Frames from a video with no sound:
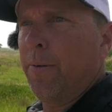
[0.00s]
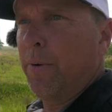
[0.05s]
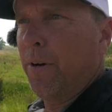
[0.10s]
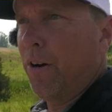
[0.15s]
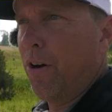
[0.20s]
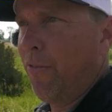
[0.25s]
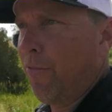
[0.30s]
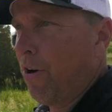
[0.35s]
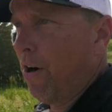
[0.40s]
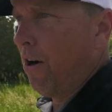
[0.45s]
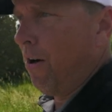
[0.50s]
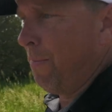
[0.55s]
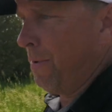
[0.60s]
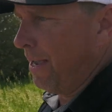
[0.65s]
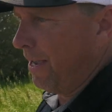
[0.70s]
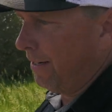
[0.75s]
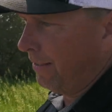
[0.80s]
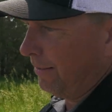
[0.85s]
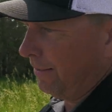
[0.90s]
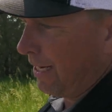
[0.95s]
But overall,
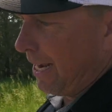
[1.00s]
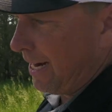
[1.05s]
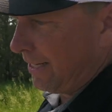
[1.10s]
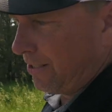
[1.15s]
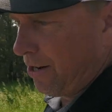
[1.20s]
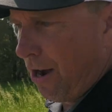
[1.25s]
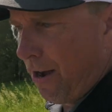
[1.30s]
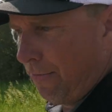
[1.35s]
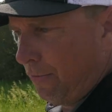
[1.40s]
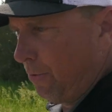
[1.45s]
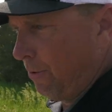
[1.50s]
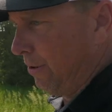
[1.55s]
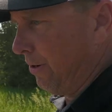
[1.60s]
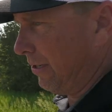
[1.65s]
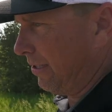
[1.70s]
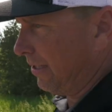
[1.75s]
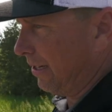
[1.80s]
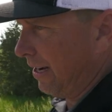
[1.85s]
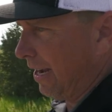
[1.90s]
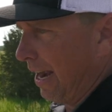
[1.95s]
man, nice golf
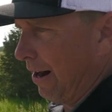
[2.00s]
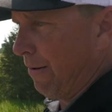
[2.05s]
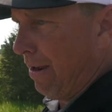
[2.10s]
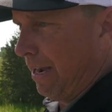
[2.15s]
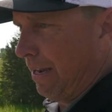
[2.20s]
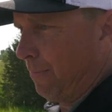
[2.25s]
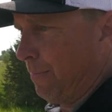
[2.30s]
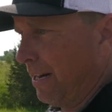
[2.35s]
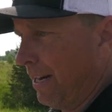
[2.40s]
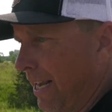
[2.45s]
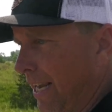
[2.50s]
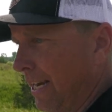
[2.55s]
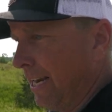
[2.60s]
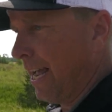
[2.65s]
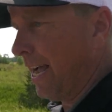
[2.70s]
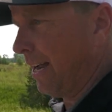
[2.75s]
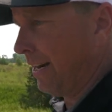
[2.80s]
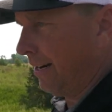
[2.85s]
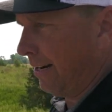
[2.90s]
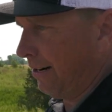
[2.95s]
course. I recommend
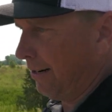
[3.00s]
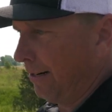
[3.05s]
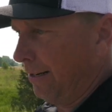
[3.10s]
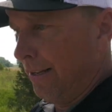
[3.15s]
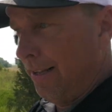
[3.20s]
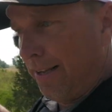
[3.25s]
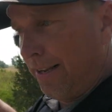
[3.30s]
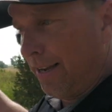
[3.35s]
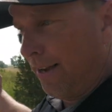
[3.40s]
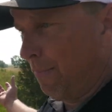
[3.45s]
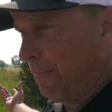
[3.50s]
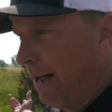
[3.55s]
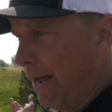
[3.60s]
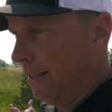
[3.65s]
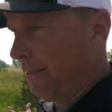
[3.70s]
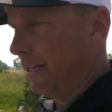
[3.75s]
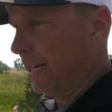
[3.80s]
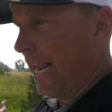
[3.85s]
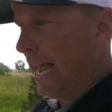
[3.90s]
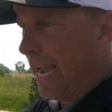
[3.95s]
getting out here,
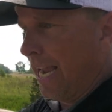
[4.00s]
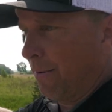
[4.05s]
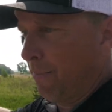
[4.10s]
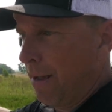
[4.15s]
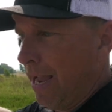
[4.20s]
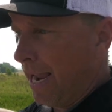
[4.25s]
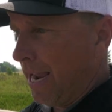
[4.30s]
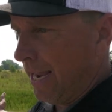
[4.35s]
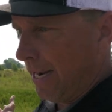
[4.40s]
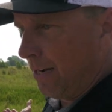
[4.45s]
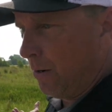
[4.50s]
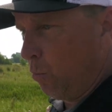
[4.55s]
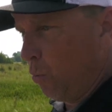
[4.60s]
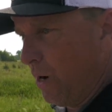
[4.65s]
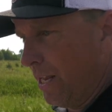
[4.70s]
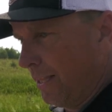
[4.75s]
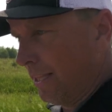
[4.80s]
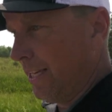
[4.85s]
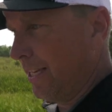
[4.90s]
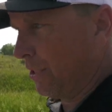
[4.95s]
combine the Landman
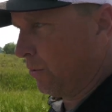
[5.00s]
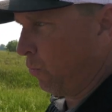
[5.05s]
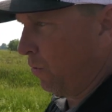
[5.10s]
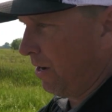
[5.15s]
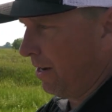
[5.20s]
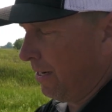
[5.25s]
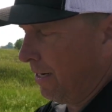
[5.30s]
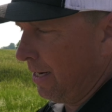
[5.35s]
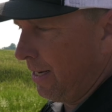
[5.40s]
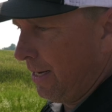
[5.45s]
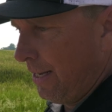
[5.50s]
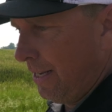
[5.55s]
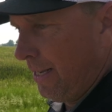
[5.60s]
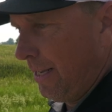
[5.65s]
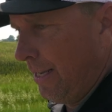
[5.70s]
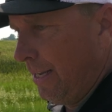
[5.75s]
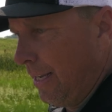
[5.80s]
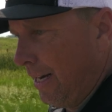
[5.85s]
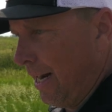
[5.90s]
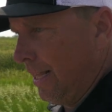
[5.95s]
with this one,
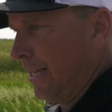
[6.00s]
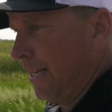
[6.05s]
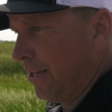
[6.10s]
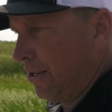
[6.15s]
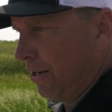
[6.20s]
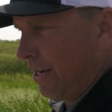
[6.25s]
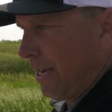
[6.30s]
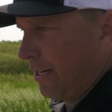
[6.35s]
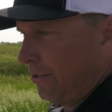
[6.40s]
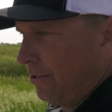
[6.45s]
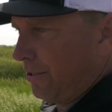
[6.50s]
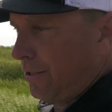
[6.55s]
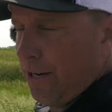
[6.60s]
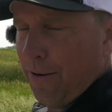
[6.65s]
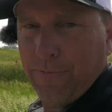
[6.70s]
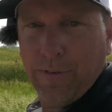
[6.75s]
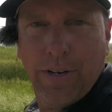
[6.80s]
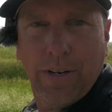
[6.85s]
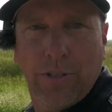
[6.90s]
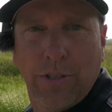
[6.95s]
and I think you got
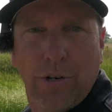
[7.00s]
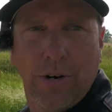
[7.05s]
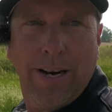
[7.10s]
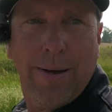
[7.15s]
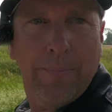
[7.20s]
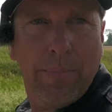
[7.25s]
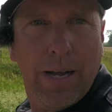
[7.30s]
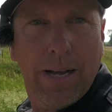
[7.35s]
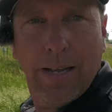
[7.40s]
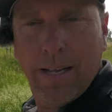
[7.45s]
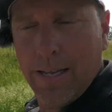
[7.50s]
yourself a good trip.